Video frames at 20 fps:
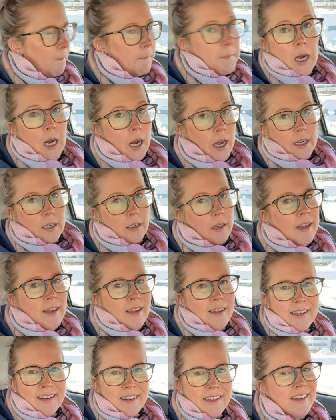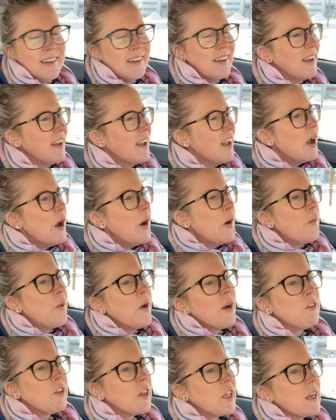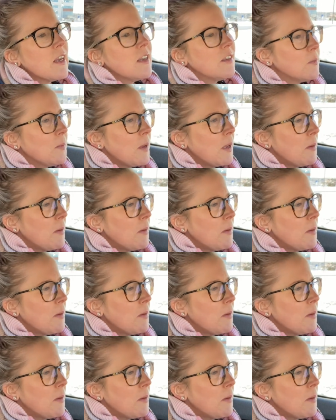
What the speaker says: behind. Whatever the case may